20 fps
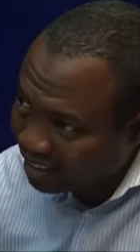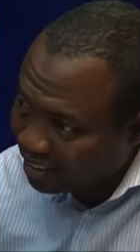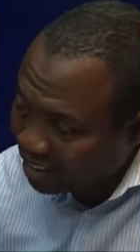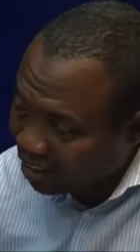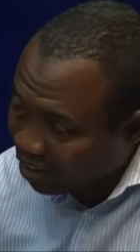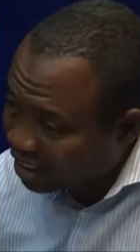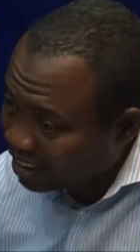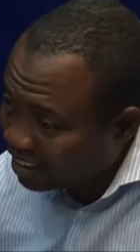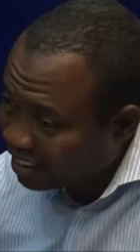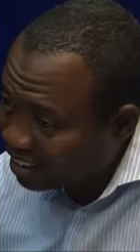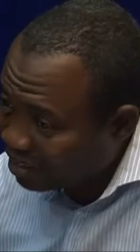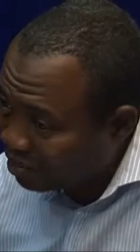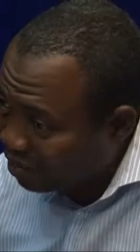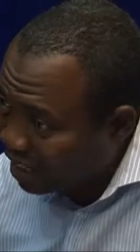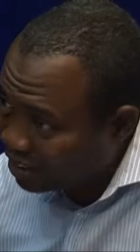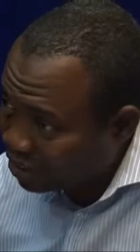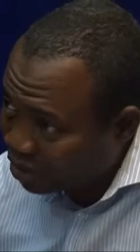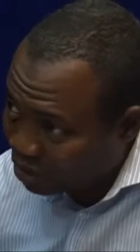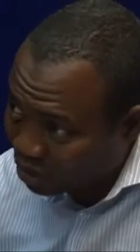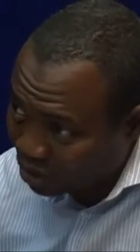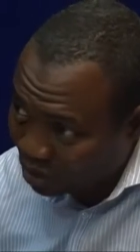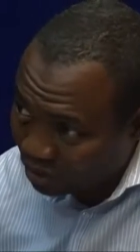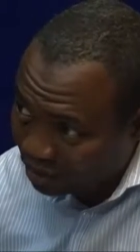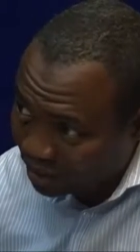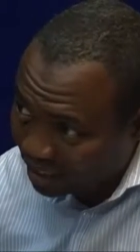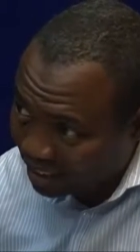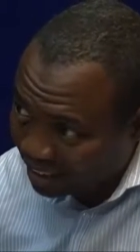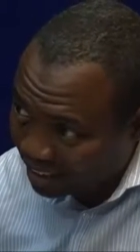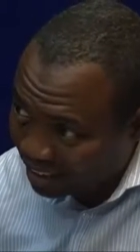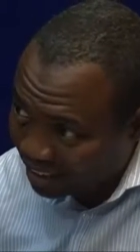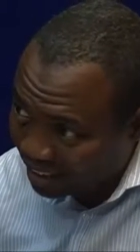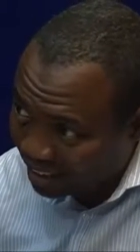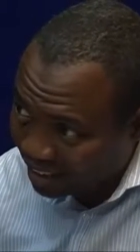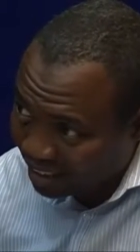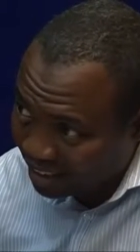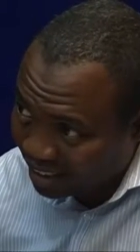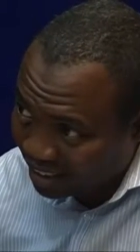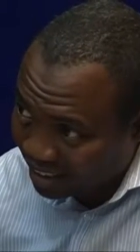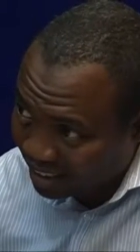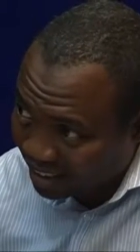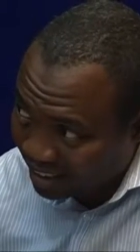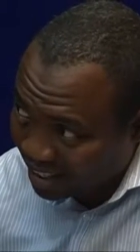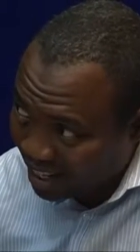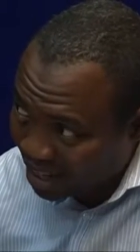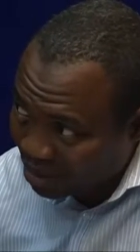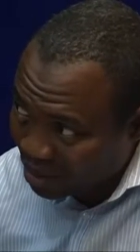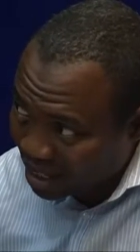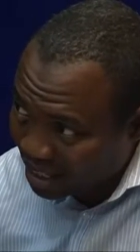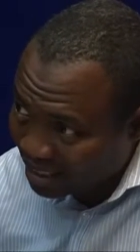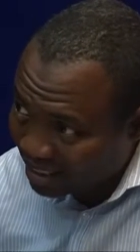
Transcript: All this infrastructure of a thing that we are